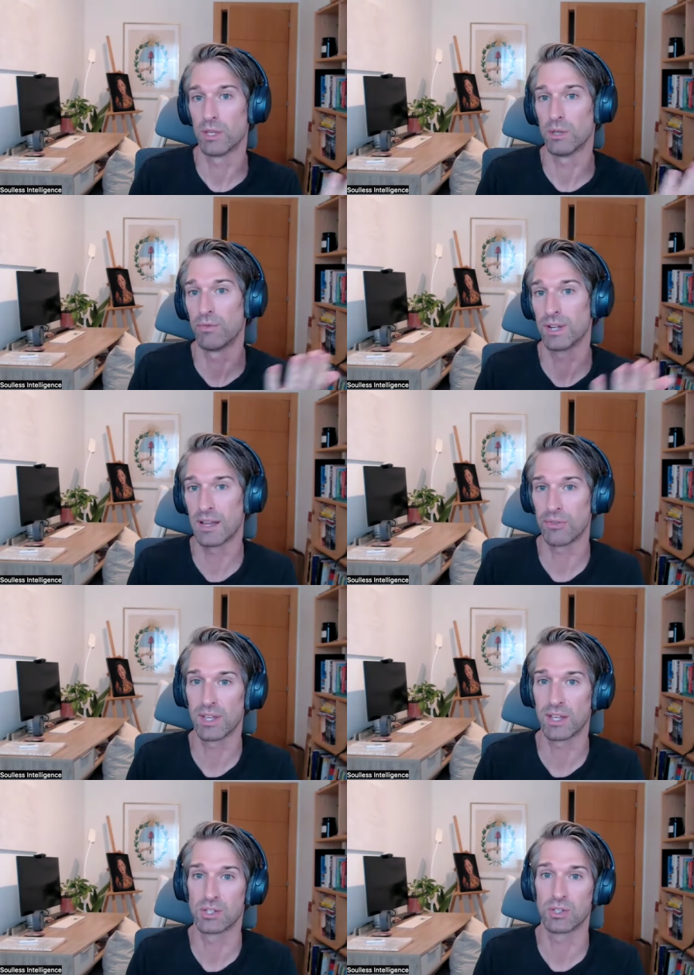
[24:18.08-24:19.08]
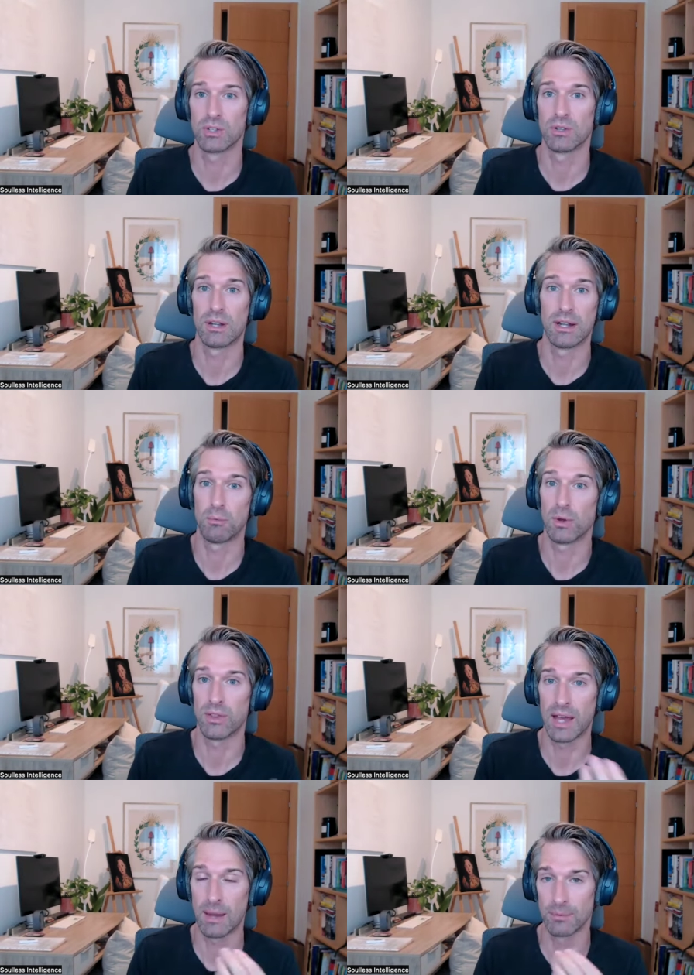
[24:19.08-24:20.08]
where you forget things, uh,
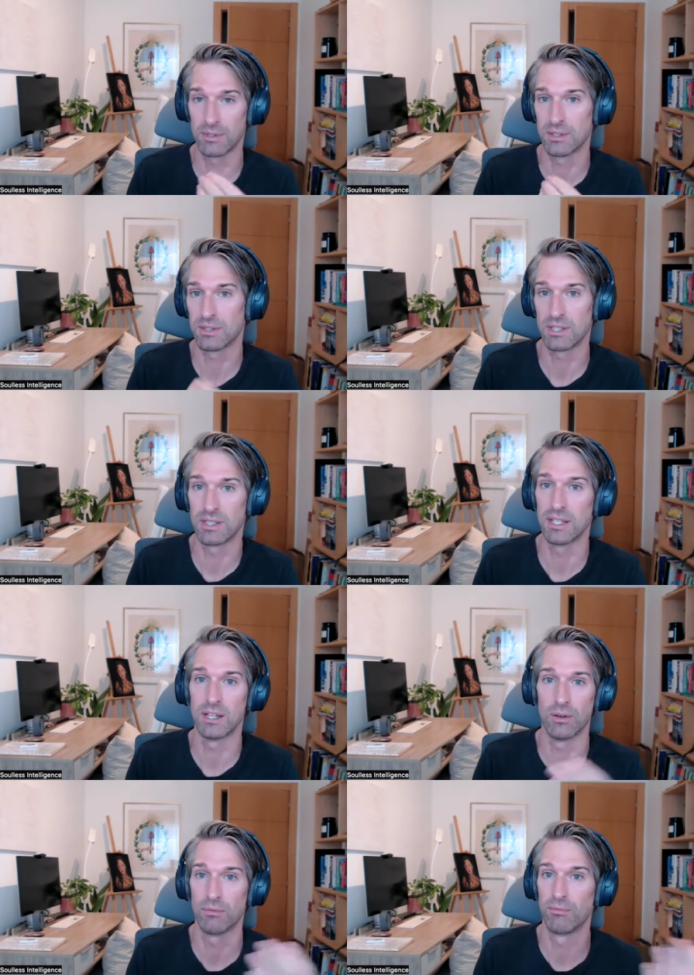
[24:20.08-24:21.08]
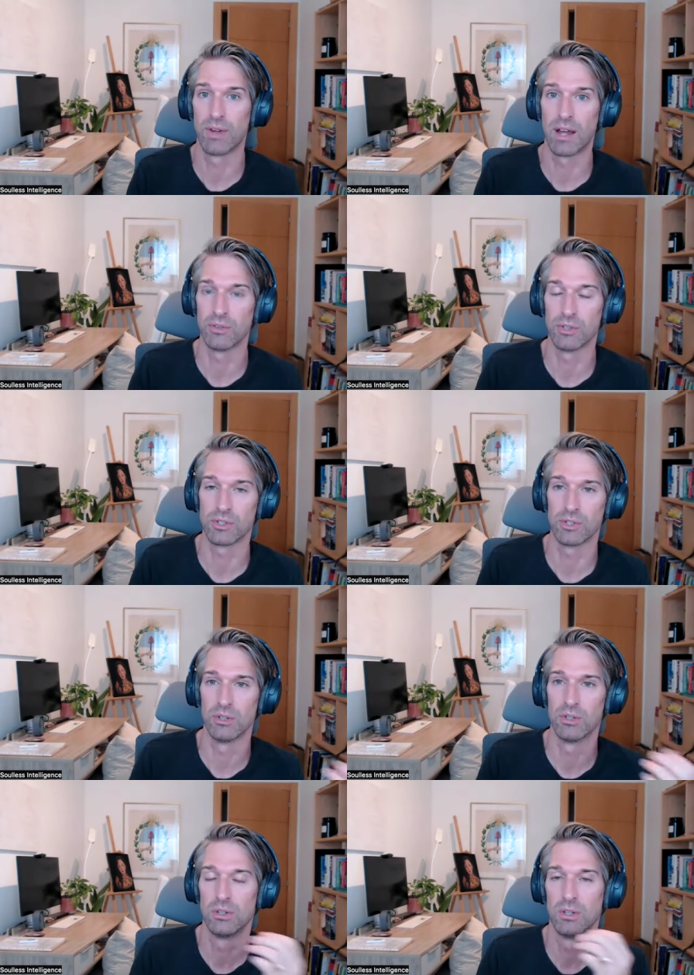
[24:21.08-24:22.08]
whether that happened today or five years
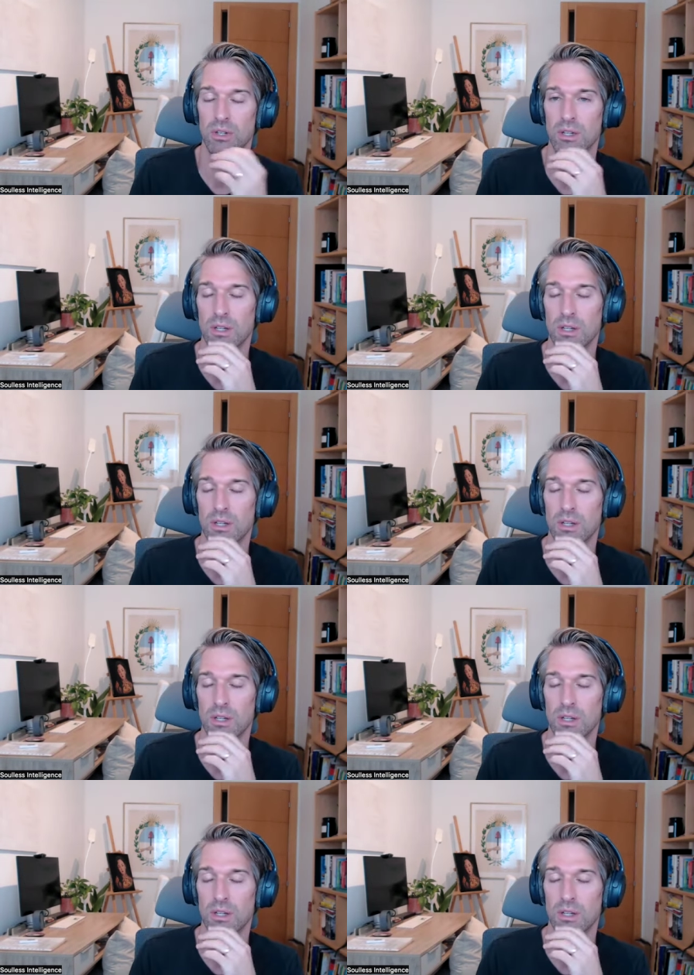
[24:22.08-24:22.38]
ago.